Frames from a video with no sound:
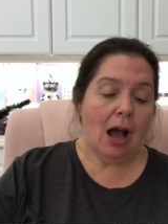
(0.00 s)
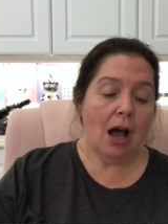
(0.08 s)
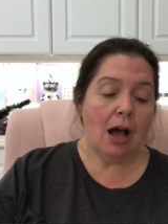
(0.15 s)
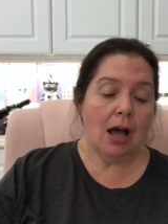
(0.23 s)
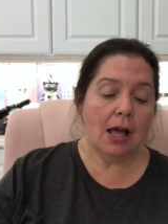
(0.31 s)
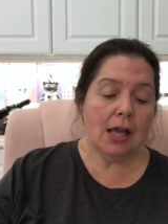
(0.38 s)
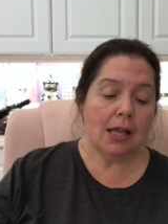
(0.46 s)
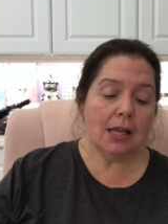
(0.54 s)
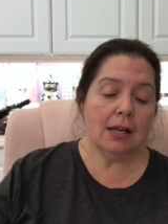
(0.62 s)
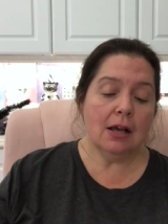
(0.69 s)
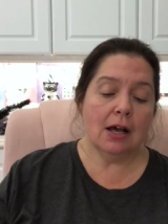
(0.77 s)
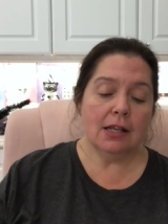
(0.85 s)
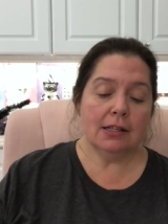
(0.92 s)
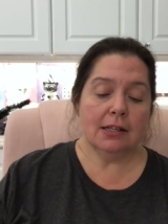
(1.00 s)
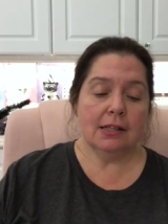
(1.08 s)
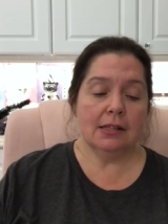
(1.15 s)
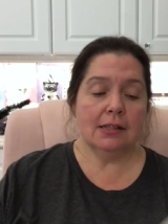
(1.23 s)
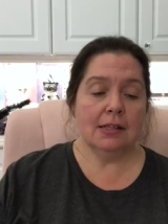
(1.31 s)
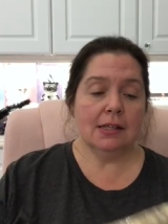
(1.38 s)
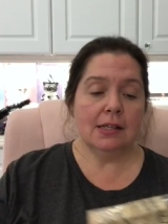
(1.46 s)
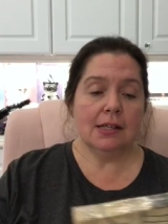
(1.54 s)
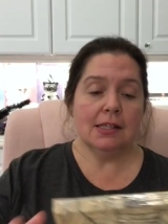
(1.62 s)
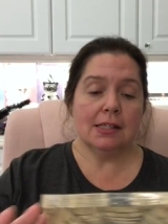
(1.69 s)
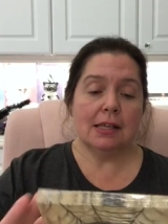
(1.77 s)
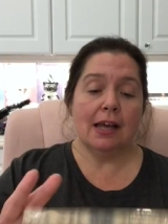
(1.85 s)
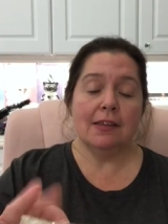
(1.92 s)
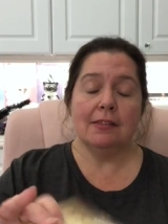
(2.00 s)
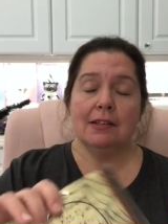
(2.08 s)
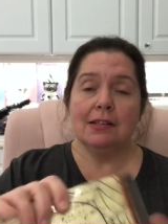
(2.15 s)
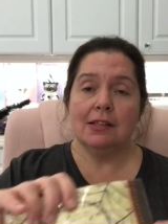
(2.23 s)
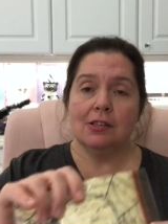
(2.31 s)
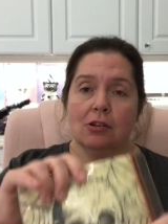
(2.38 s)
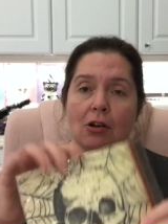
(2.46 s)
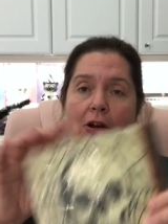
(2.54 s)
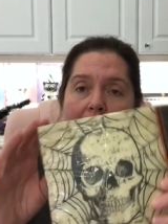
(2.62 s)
I got these, I think these are